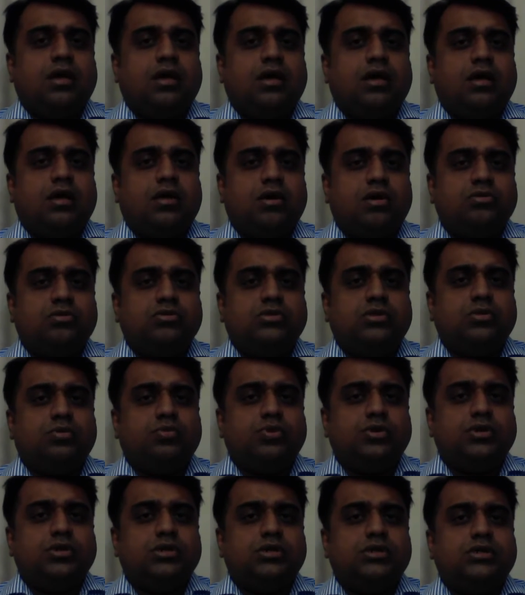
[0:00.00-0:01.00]
around
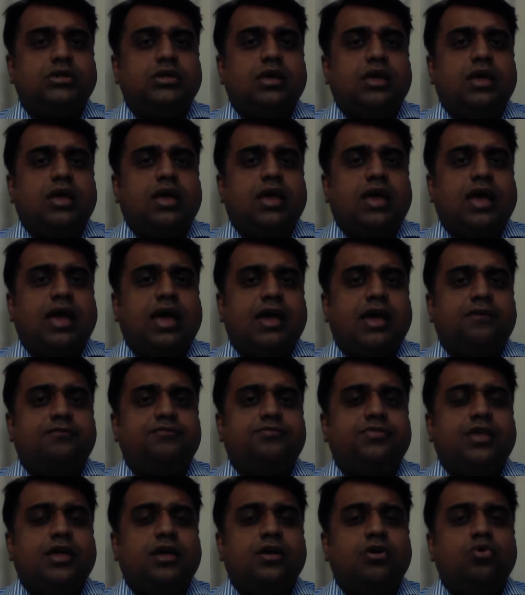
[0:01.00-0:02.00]
the world
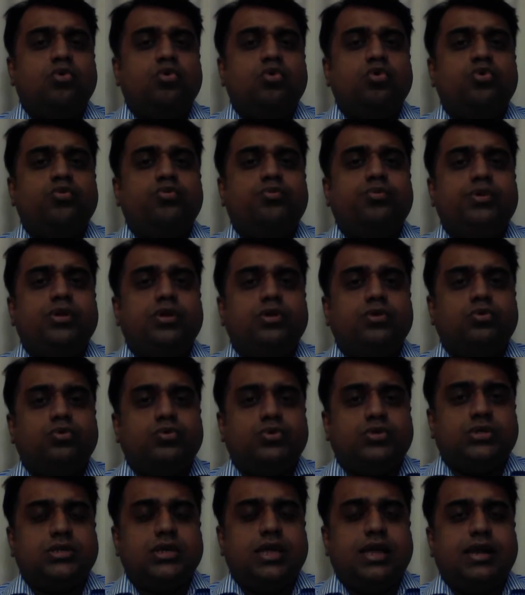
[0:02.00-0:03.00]
have their own
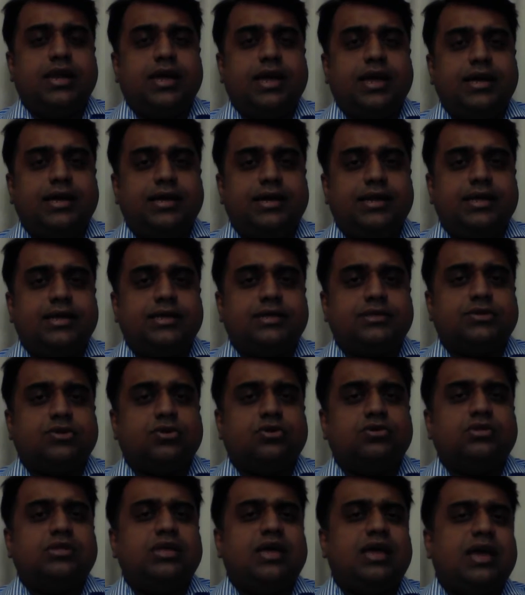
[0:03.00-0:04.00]
views and
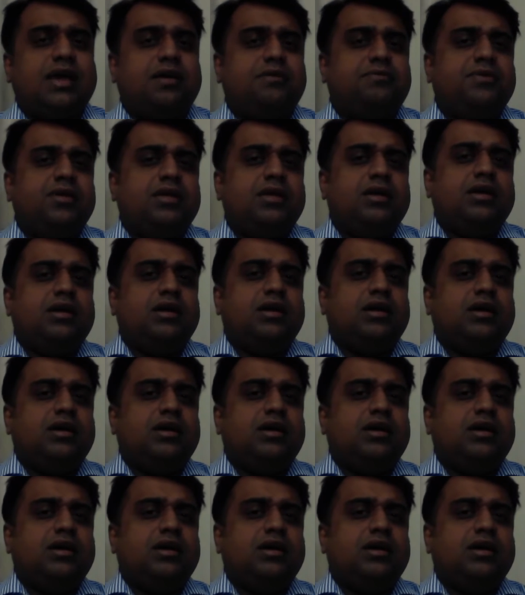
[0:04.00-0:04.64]
ideas, or they have